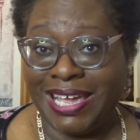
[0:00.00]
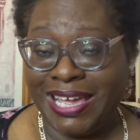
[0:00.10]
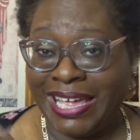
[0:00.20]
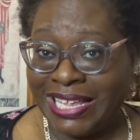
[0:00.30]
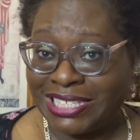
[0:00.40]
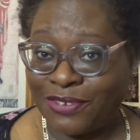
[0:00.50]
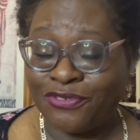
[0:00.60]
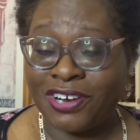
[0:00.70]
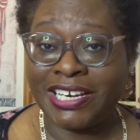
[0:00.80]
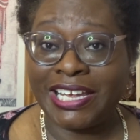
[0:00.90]
It's a
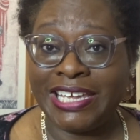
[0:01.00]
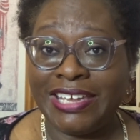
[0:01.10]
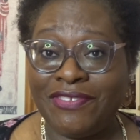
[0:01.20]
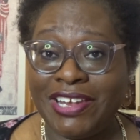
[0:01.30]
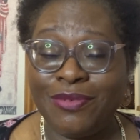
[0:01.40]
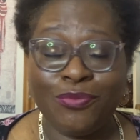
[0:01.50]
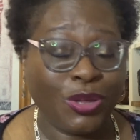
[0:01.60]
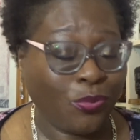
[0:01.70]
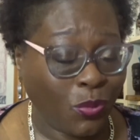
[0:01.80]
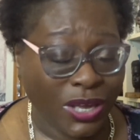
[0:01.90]
Friday evening.
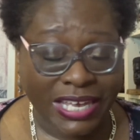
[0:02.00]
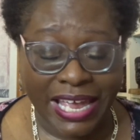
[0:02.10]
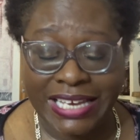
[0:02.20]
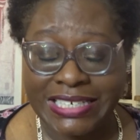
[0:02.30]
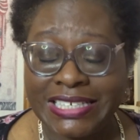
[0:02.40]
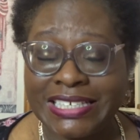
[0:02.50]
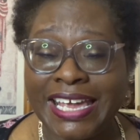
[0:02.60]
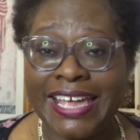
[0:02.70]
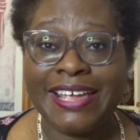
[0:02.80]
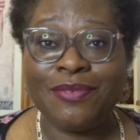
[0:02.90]
The weekend is
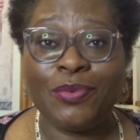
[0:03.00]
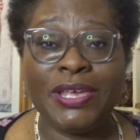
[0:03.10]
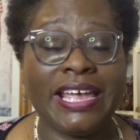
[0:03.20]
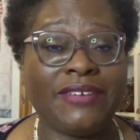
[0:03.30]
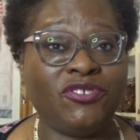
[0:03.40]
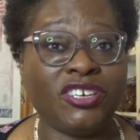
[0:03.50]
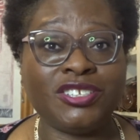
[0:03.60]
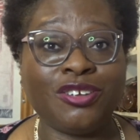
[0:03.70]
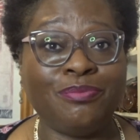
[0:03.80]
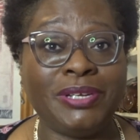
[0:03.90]
here. We have just
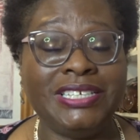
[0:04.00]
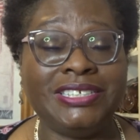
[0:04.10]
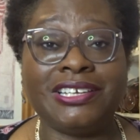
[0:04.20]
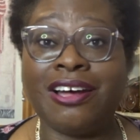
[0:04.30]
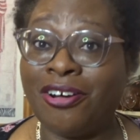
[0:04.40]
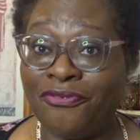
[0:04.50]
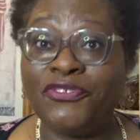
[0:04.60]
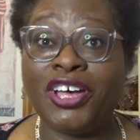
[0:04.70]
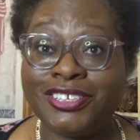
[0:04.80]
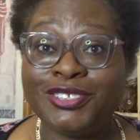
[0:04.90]
completed our
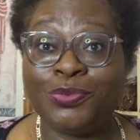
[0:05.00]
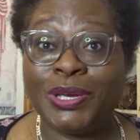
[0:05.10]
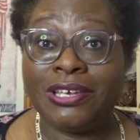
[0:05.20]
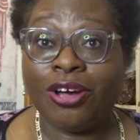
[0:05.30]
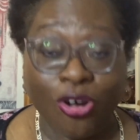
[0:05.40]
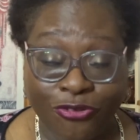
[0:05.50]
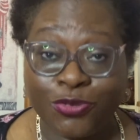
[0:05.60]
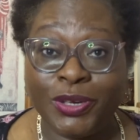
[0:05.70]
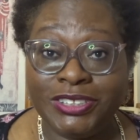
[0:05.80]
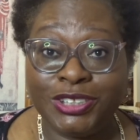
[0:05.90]
first week of
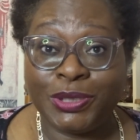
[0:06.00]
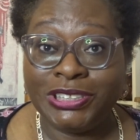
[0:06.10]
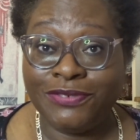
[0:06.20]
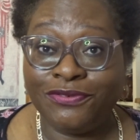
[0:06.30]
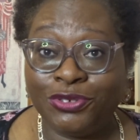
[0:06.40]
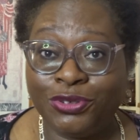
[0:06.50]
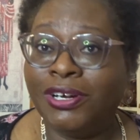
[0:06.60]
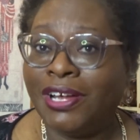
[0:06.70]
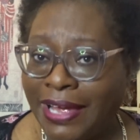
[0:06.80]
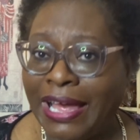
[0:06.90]
2024.
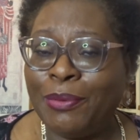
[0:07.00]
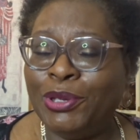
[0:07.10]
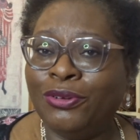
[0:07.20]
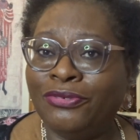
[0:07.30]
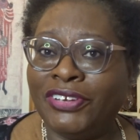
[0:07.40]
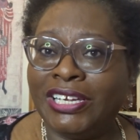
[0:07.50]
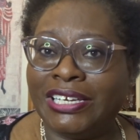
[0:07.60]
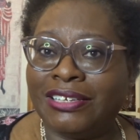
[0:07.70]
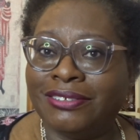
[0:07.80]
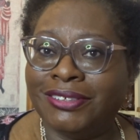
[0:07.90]
How are you all
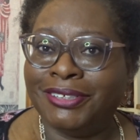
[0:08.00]
feeling?